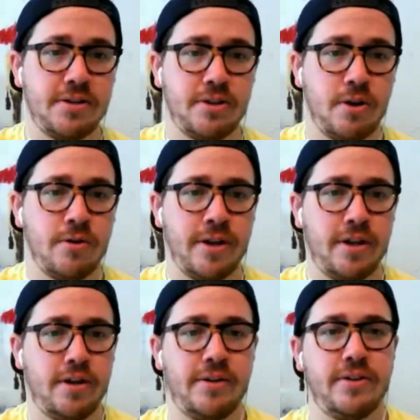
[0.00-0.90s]
of target.
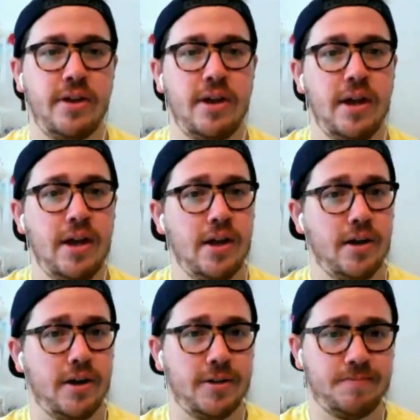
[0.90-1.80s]
And,
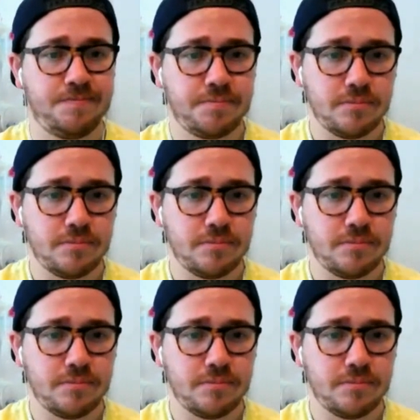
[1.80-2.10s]
um,